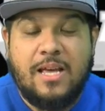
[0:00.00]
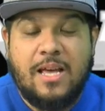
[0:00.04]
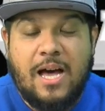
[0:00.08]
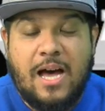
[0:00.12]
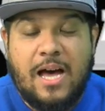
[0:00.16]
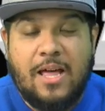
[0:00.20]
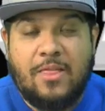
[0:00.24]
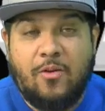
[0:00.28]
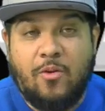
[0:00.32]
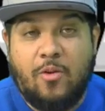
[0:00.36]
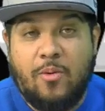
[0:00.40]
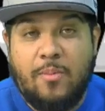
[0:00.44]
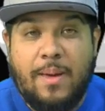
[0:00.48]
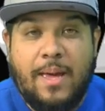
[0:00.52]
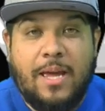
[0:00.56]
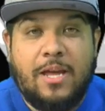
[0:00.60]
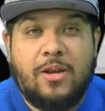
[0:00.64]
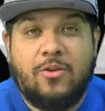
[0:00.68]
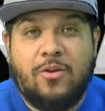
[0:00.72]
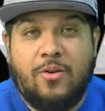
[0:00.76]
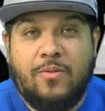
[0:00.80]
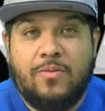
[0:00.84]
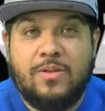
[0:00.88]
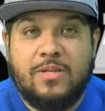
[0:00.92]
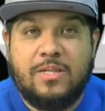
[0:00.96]
the
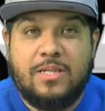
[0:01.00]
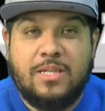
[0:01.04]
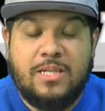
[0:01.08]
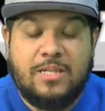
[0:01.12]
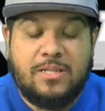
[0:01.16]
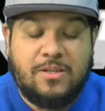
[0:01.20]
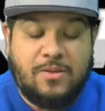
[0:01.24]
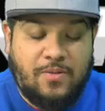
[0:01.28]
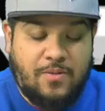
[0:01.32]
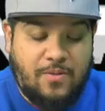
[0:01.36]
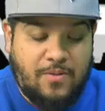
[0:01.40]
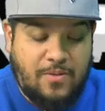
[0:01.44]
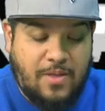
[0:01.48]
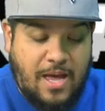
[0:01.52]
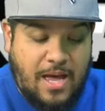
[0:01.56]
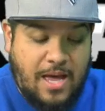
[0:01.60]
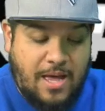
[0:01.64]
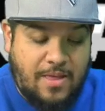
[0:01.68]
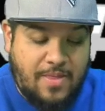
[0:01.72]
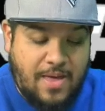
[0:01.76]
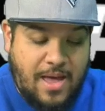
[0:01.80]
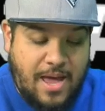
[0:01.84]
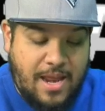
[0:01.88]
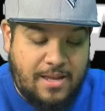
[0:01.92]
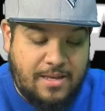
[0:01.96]
remainder of the season,
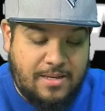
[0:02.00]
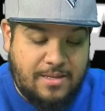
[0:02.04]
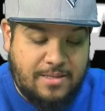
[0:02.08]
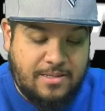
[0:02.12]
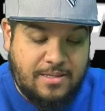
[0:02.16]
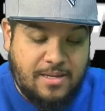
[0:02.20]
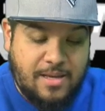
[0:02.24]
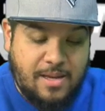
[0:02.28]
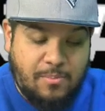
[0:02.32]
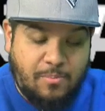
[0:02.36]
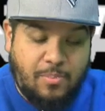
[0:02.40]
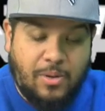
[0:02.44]
that is.